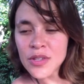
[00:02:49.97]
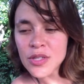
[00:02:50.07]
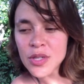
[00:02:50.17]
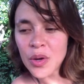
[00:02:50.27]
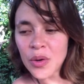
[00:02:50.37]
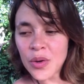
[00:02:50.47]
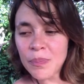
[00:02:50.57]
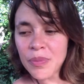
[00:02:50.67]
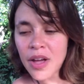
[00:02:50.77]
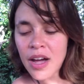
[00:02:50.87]
So
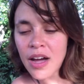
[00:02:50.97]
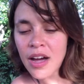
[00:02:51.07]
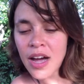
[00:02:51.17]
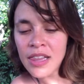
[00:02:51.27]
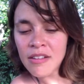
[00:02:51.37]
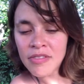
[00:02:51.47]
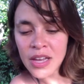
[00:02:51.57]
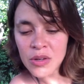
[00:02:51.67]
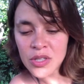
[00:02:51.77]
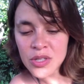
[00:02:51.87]
I love
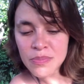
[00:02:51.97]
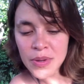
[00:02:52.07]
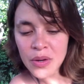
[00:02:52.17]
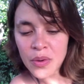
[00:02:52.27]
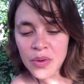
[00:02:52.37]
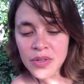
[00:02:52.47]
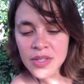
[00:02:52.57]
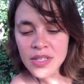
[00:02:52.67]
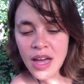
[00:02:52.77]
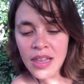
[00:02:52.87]
languages
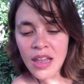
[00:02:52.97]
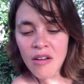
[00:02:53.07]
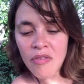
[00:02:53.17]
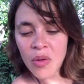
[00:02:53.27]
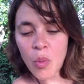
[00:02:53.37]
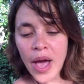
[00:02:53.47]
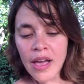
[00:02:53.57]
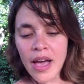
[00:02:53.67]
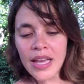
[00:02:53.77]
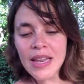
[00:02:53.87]
because I love the way I